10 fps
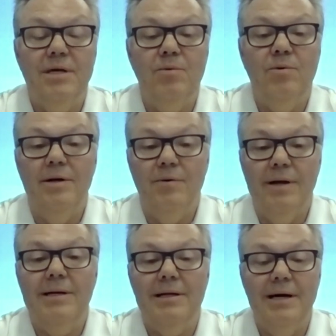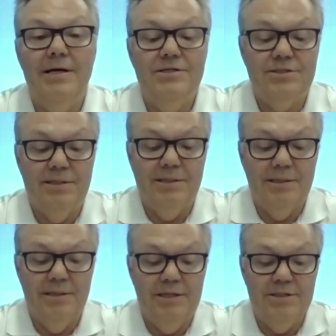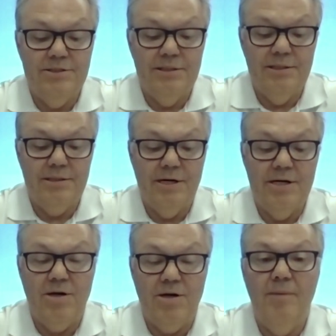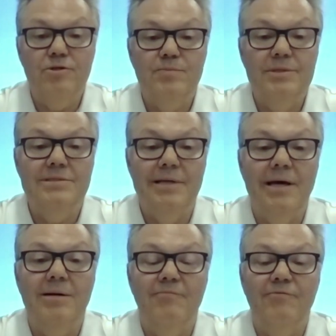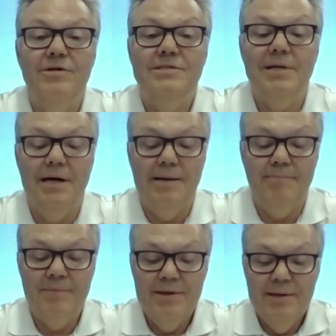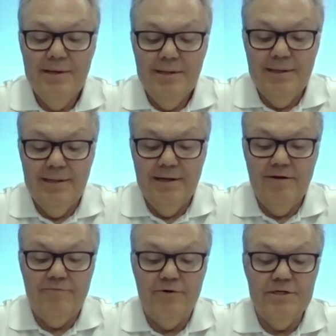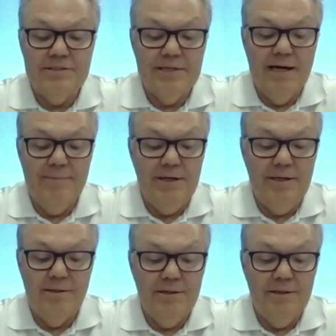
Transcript: I want to recognize uh, his uh, great accomplishments, thank him for his time, uh, for his time here.